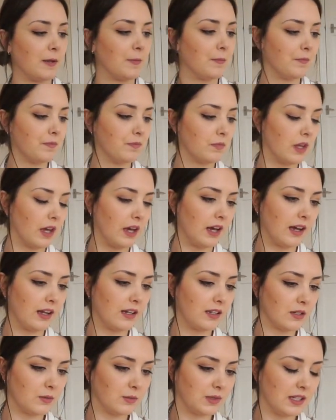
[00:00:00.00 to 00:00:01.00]
it,
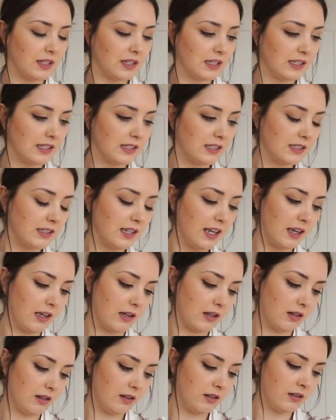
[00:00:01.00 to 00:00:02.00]
and it was in the
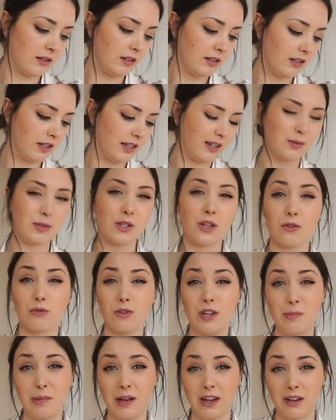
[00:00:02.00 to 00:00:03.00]
sale and it was £3.